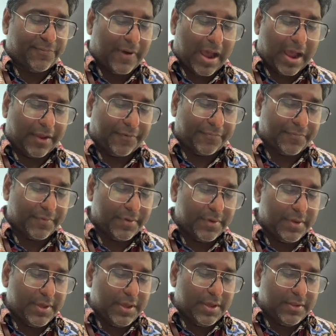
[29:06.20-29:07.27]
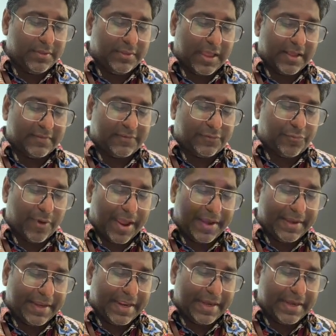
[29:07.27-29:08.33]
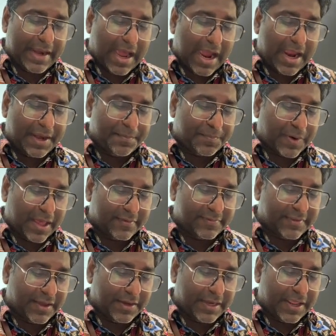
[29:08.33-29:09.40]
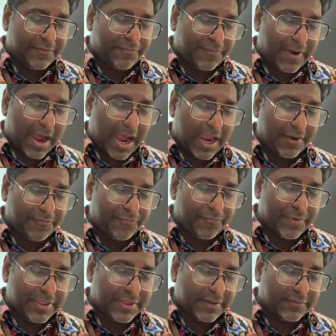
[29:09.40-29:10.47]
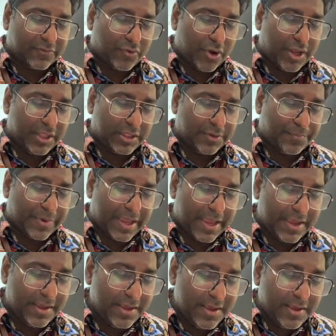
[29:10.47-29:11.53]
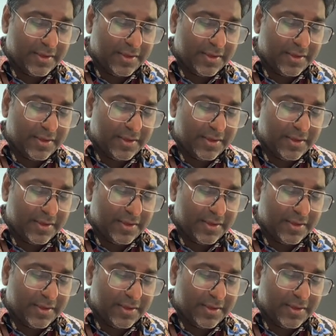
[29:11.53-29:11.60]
5. That's 29 plus 35, which is going to be